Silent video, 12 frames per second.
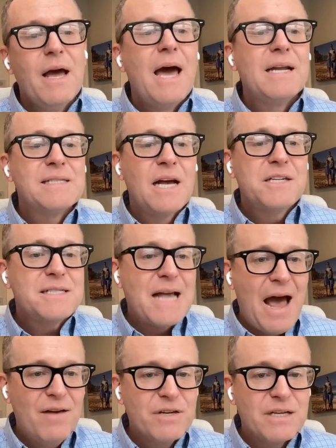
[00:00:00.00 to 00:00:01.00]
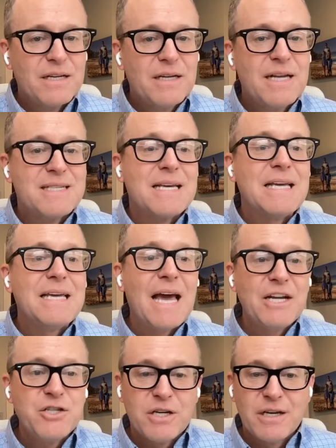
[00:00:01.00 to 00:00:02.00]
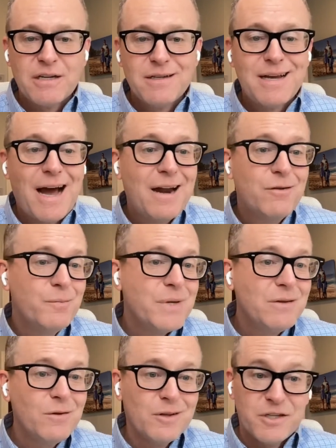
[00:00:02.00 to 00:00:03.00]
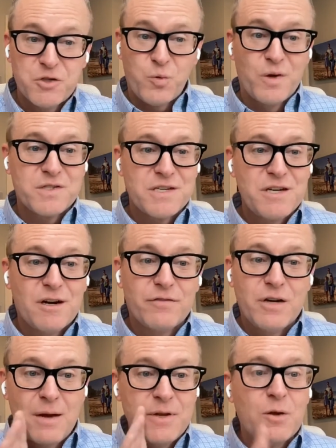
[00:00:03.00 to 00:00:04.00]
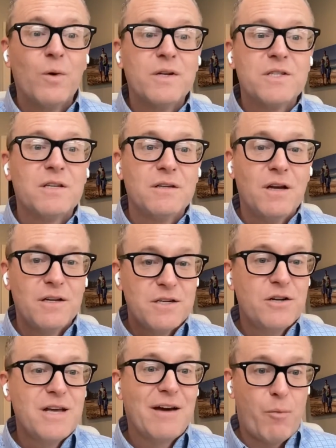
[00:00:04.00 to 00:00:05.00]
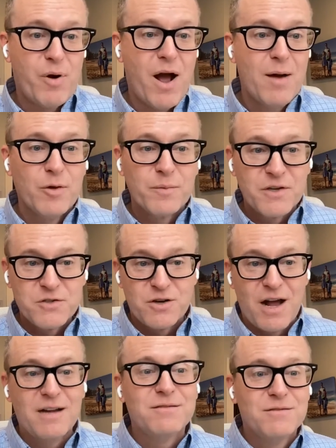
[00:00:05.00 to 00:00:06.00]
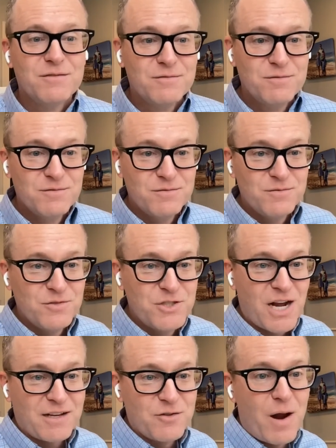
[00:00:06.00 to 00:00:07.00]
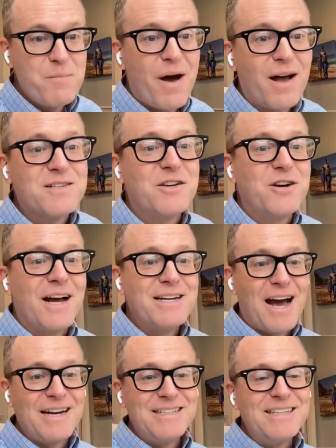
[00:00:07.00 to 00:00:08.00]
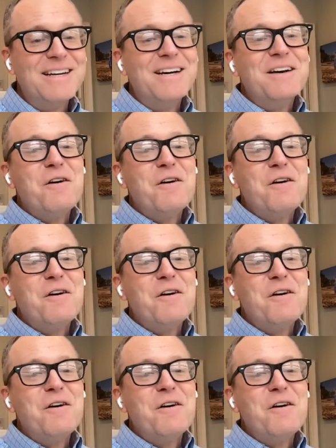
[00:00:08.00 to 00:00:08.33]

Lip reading: And it's not just having it, it's engaging it. You got to meet at least once a year. If you're not meeting once a year, you have a problem, because you're not checking the right box on your 990.